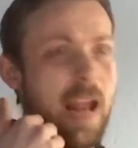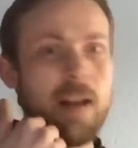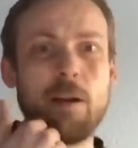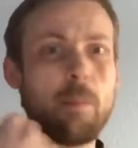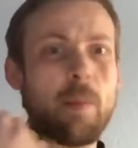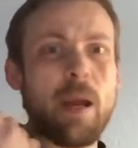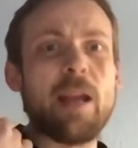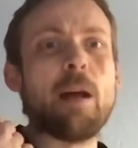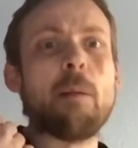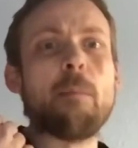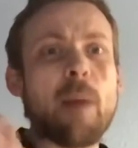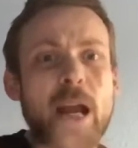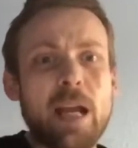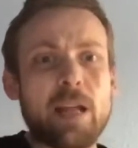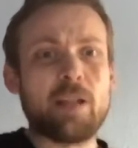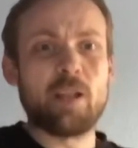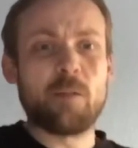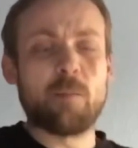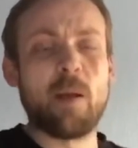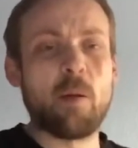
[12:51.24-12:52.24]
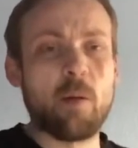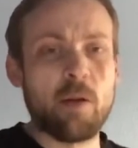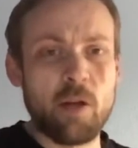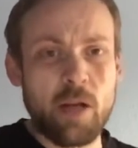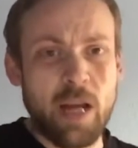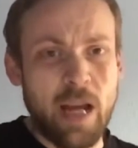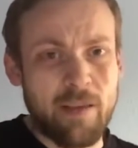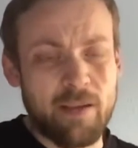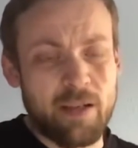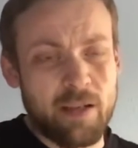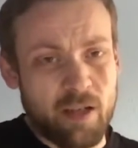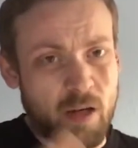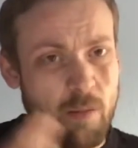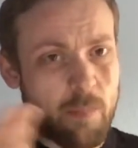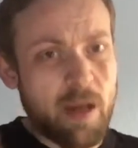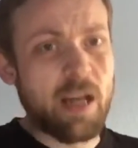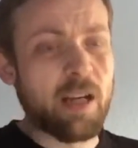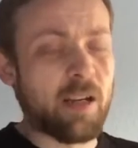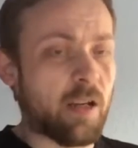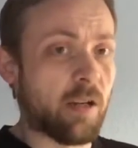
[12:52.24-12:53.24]
It, it amazes me when you get these
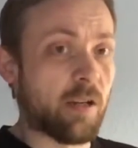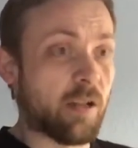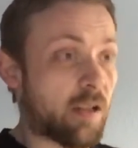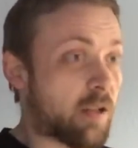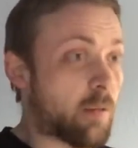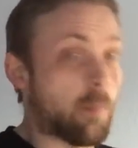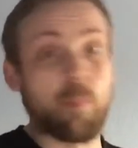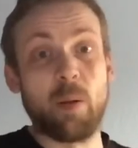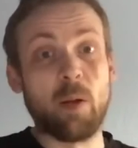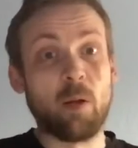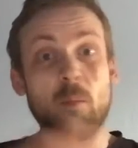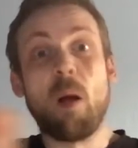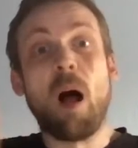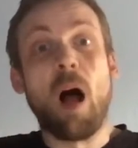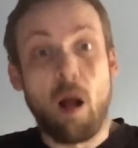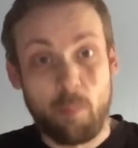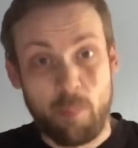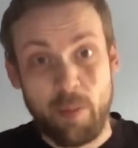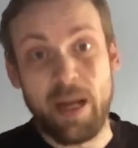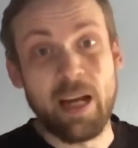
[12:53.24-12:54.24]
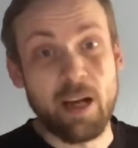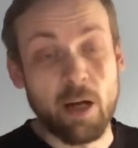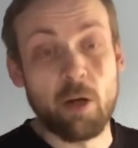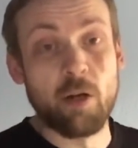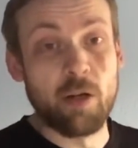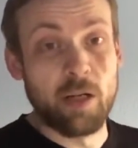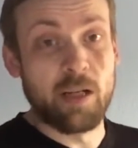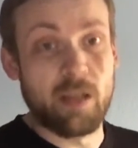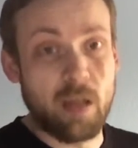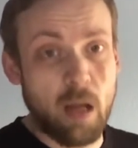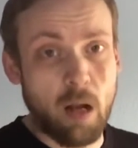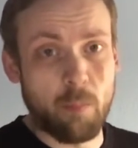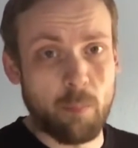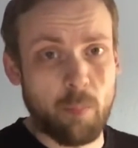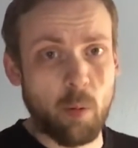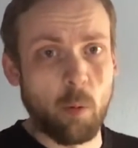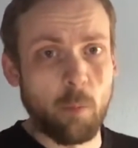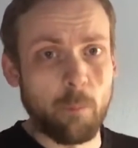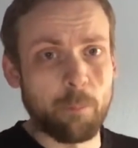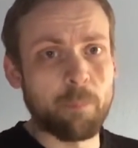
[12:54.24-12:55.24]
comedians, Bill Maher being a good
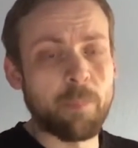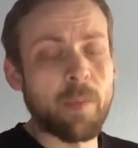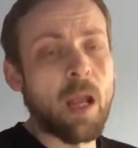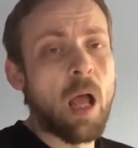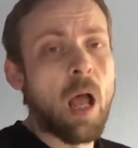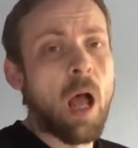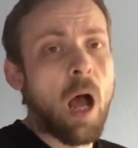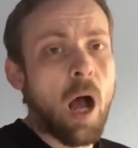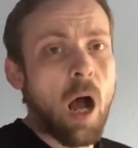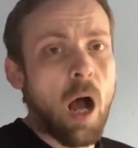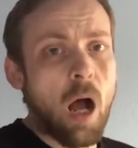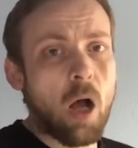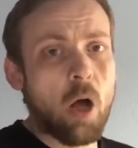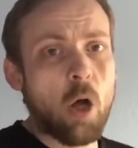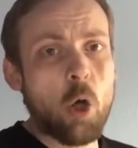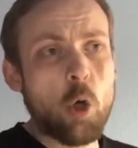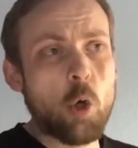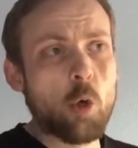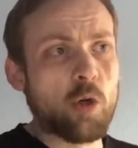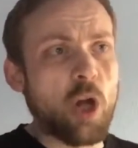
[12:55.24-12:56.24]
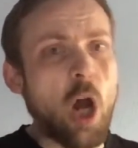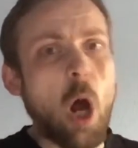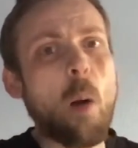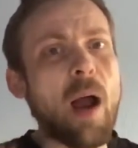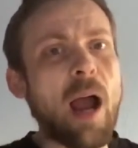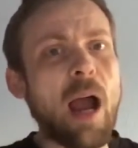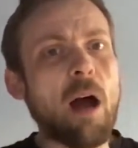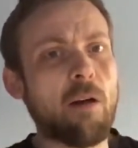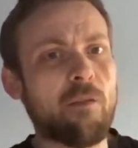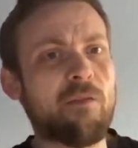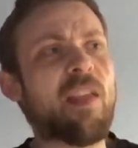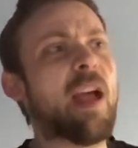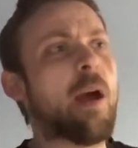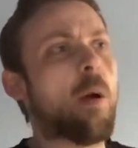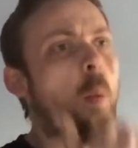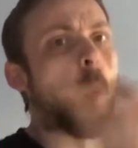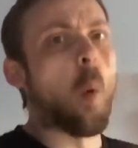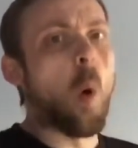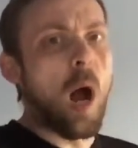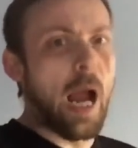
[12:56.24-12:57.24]
example, who go out of their
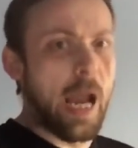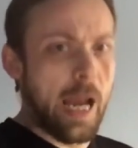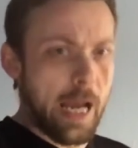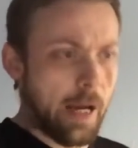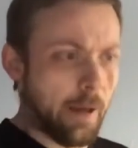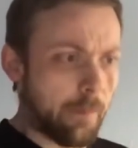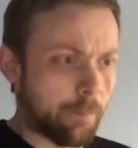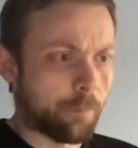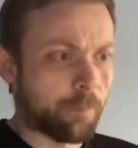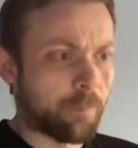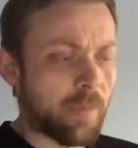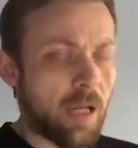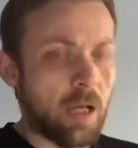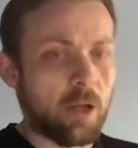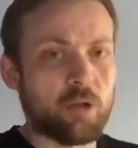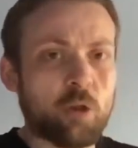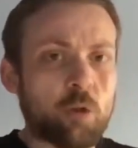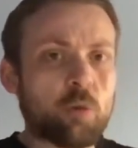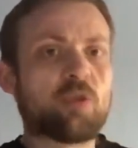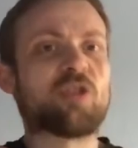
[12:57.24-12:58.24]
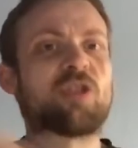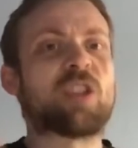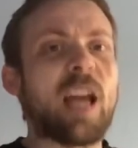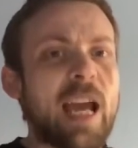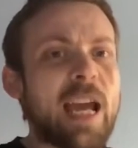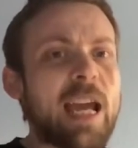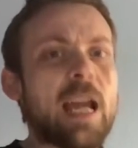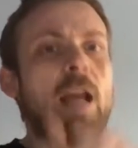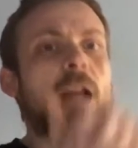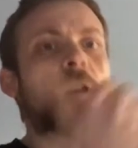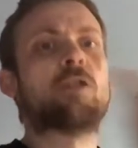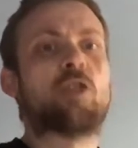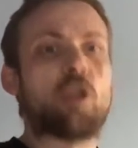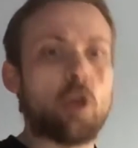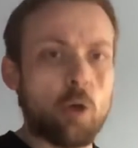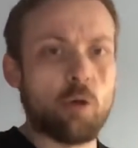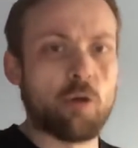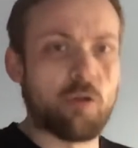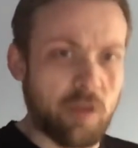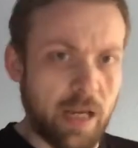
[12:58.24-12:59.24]
way to say and
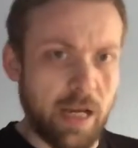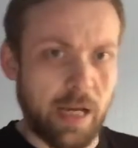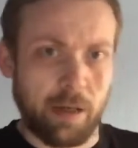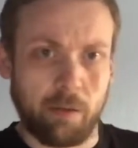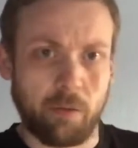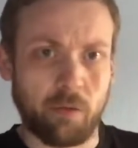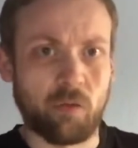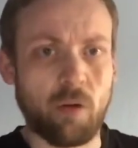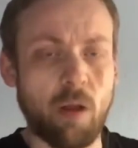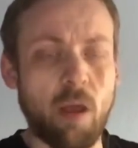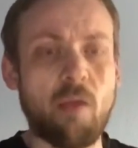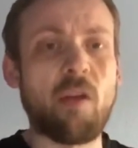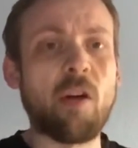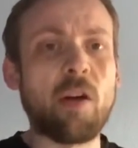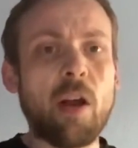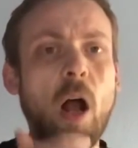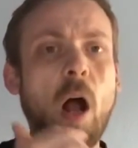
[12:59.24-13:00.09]
do things that